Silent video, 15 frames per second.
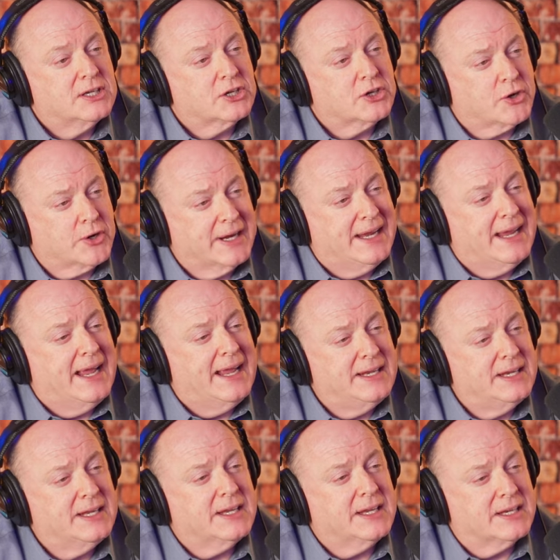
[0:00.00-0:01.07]

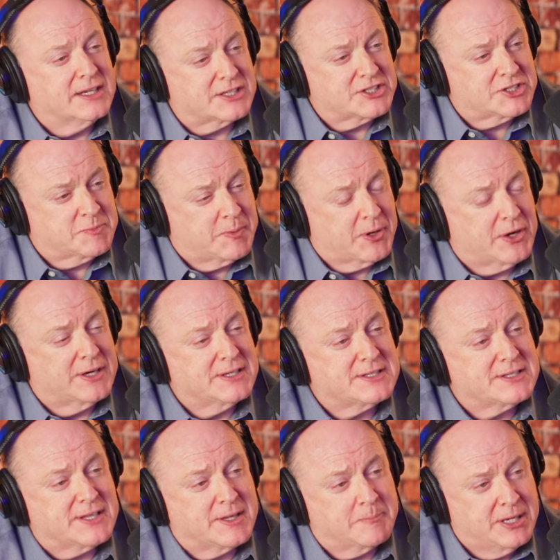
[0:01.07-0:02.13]
creating an
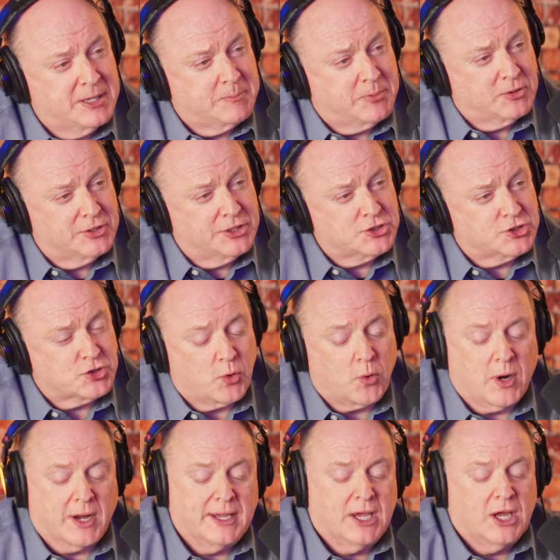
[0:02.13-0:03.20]
experience that people
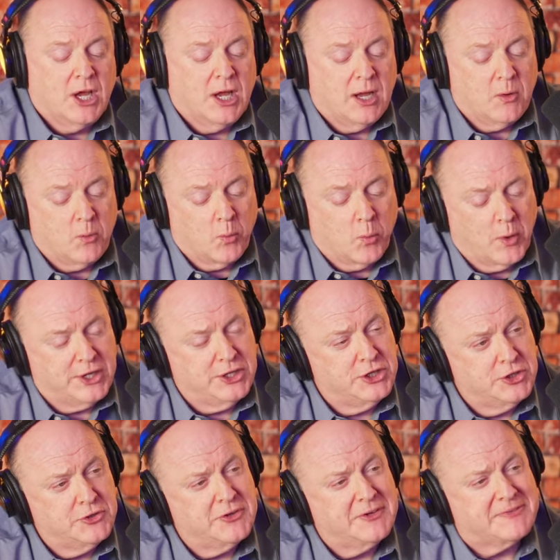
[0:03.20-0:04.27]
enjoy. When
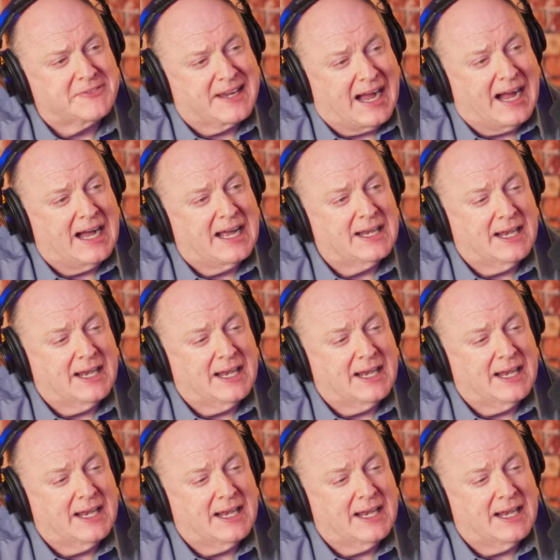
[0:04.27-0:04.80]
you have got